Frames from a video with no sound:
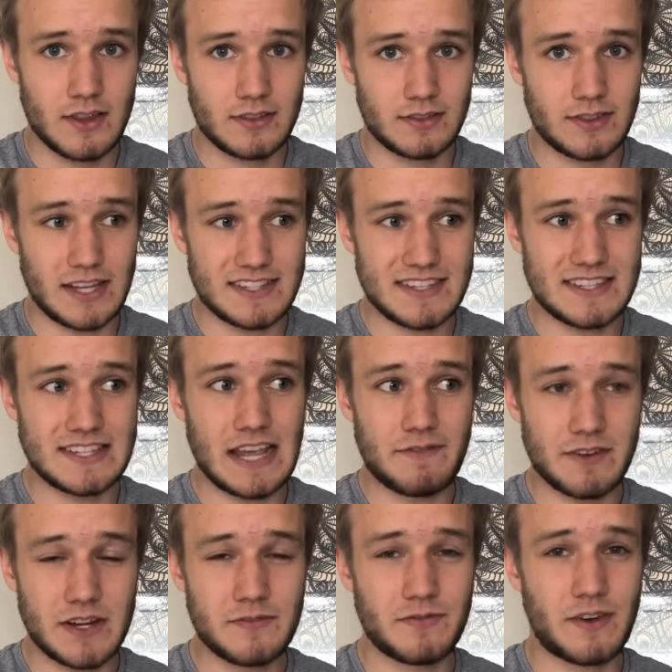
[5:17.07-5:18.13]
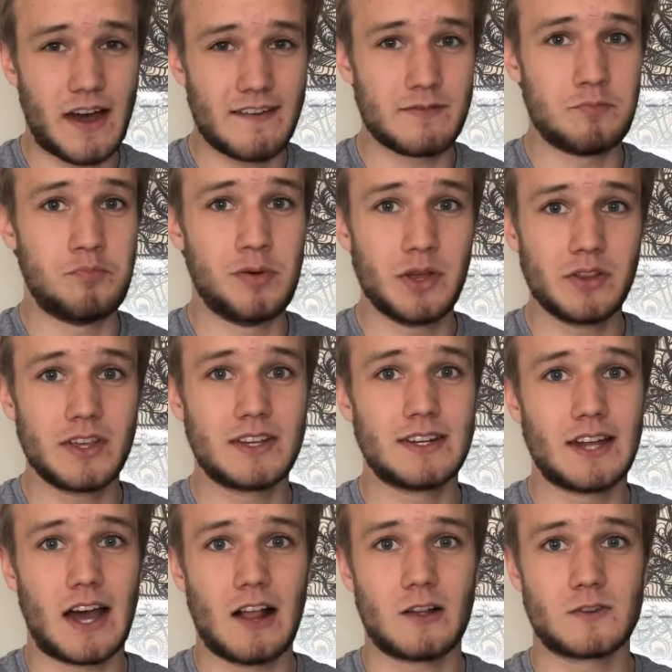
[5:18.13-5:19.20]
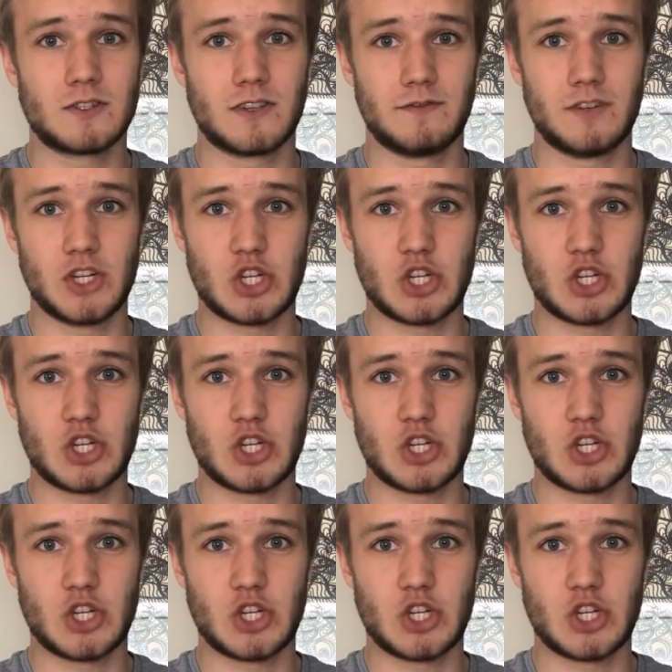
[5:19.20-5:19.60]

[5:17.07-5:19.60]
That's $75 billion of